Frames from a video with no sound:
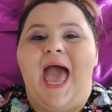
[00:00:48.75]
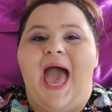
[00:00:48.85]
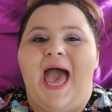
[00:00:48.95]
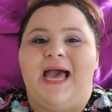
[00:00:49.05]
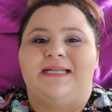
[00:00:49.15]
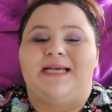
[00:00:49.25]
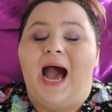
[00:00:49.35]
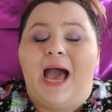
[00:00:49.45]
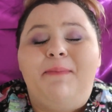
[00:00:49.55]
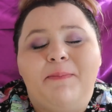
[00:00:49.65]
And
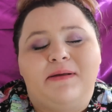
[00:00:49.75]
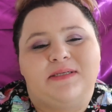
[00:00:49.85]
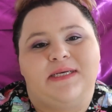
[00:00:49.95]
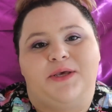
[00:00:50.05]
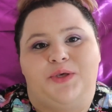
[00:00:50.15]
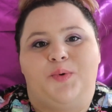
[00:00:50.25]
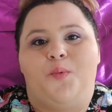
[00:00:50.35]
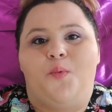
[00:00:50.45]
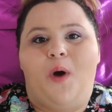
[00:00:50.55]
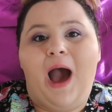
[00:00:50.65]
I'm about to tell
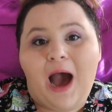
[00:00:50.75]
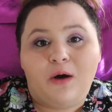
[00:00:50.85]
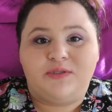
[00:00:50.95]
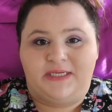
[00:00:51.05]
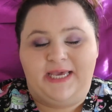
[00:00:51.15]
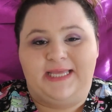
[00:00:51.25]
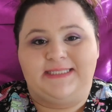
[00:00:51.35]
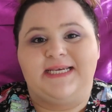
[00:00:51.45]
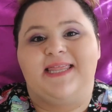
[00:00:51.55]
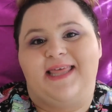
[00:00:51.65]
you how to
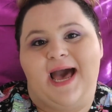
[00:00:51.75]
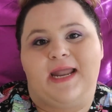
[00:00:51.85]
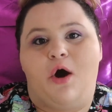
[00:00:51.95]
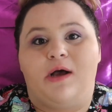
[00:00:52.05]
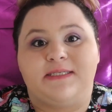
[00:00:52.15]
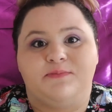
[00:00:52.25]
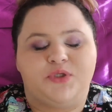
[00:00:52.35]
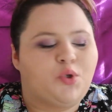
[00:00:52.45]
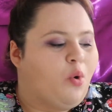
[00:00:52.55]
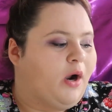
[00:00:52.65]
get that awesome
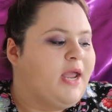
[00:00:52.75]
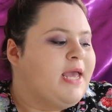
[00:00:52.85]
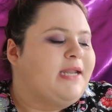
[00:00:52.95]
score.